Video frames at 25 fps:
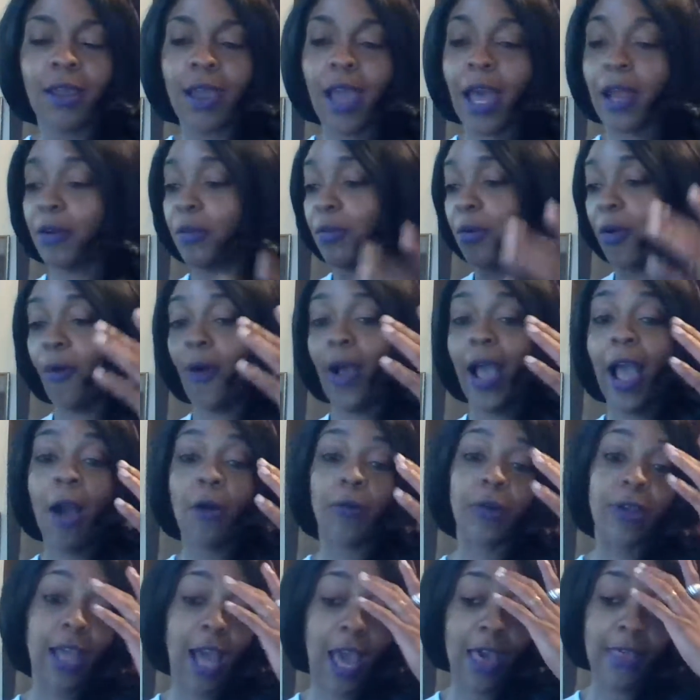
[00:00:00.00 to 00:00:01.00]
I don't know
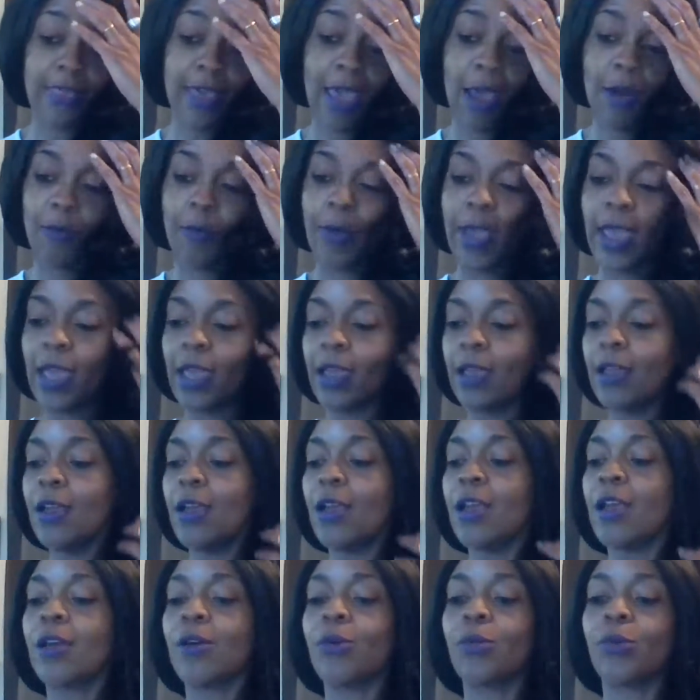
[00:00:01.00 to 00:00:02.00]
how it got that way.
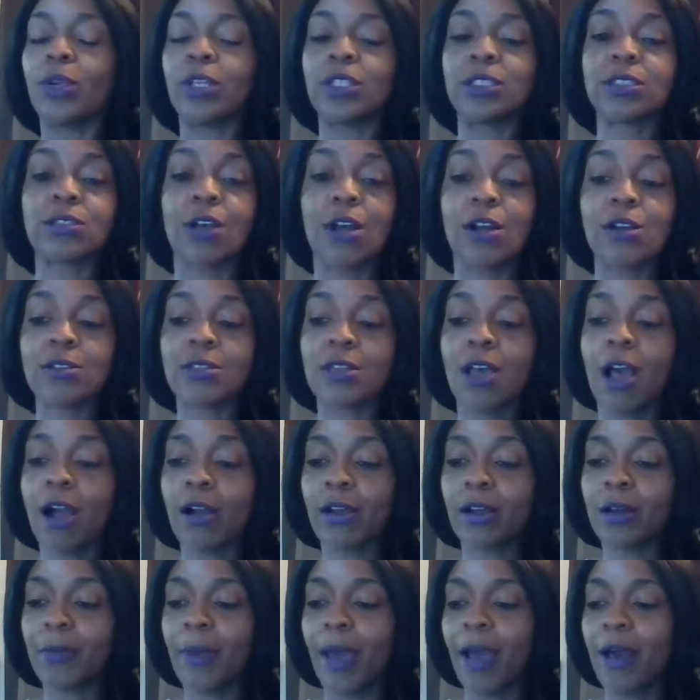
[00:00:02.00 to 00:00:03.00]
When we start
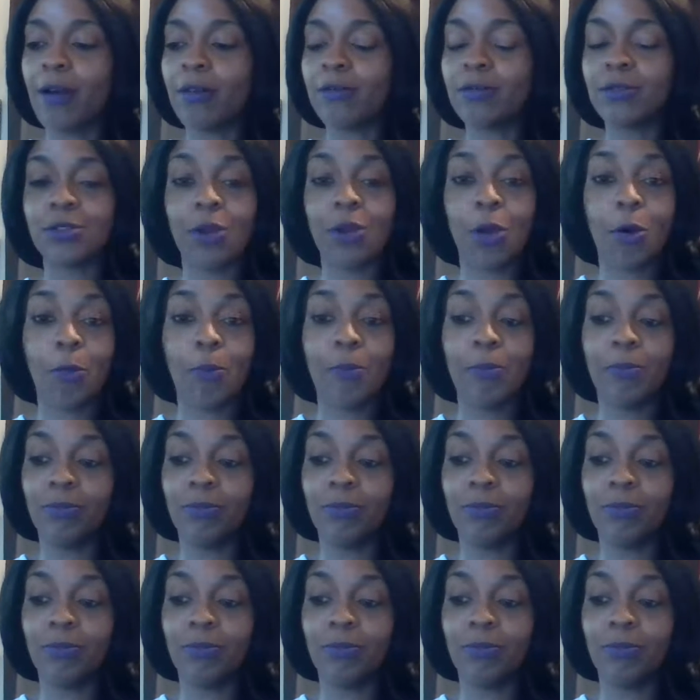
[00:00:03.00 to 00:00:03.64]
talking about, you know,